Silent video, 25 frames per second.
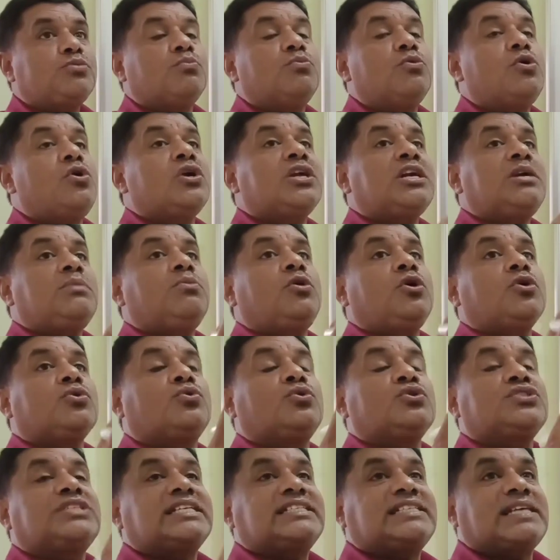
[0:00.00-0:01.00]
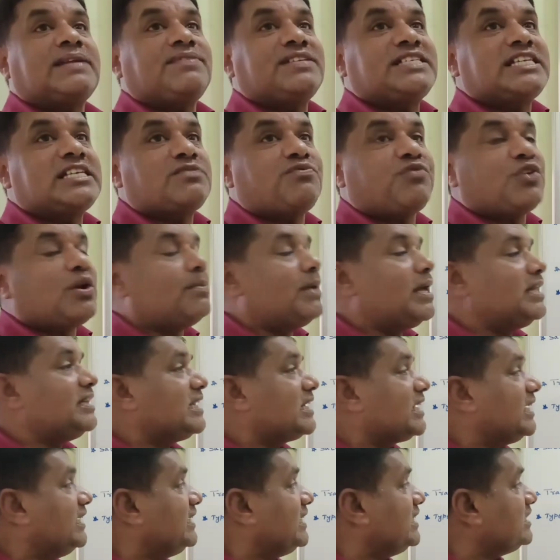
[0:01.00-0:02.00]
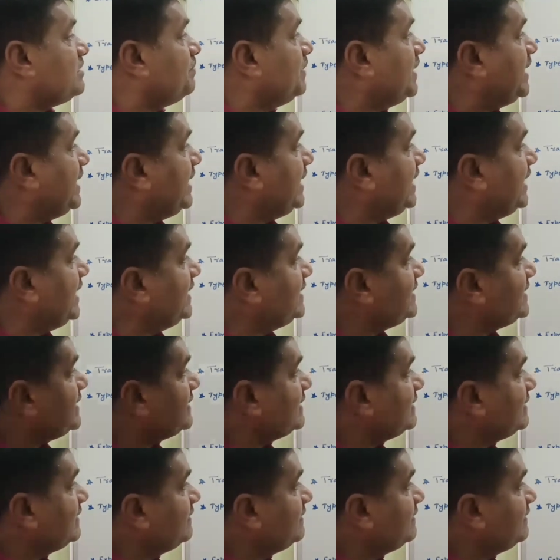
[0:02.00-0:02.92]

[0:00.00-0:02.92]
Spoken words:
more and more goods and services from other countries, means